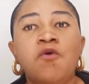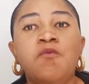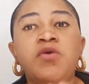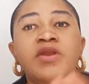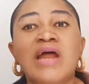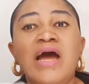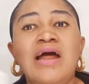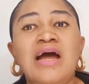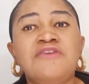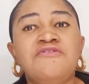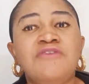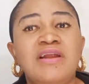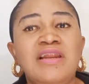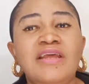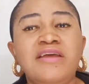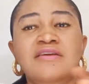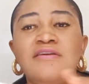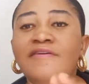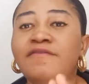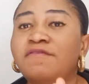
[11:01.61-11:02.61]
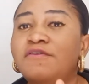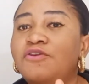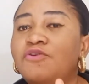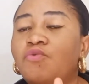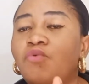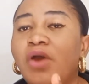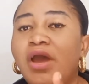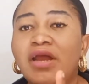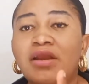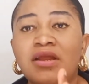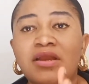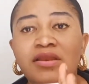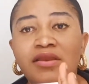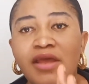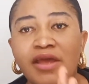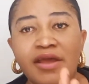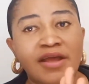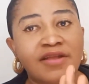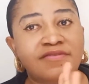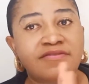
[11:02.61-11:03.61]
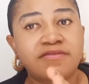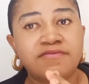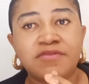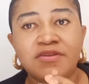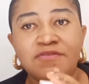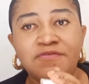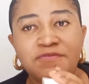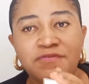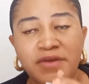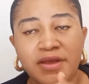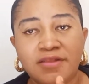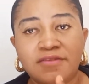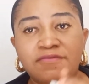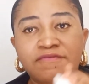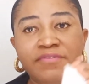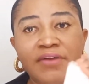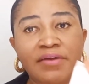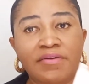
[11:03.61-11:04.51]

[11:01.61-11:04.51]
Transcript: without actually giving you any negative effect.